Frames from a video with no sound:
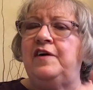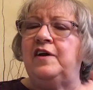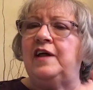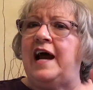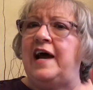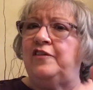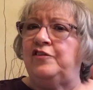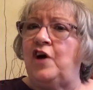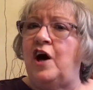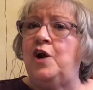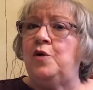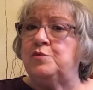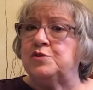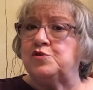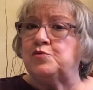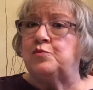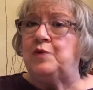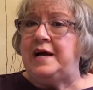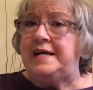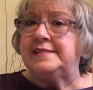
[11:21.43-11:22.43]
I thought it was
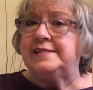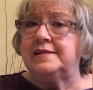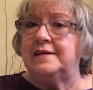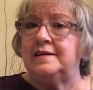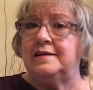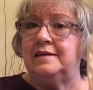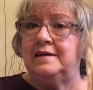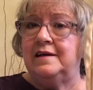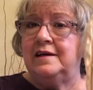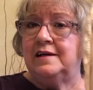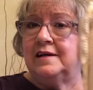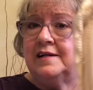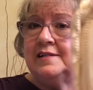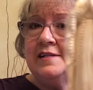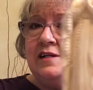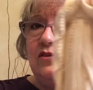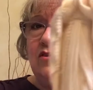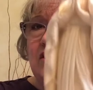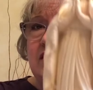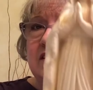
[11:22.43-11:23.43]
resin, because
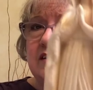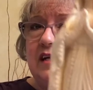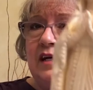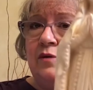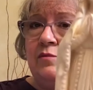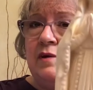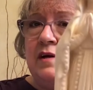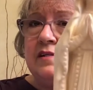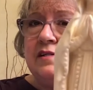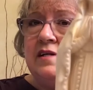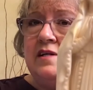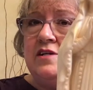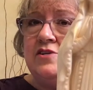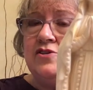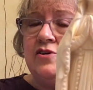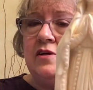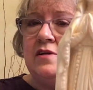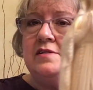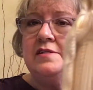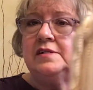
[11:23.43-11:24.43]
it looks like resin, as you
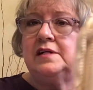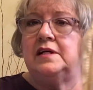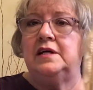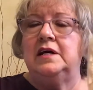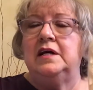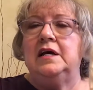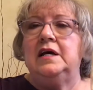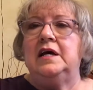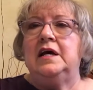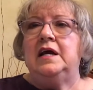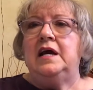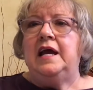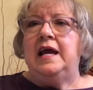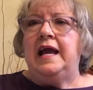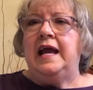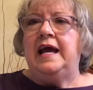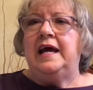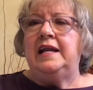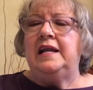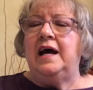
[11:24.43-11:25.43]
can see.
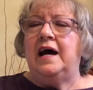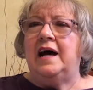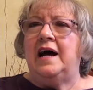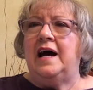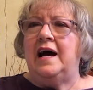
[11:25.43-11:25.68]
And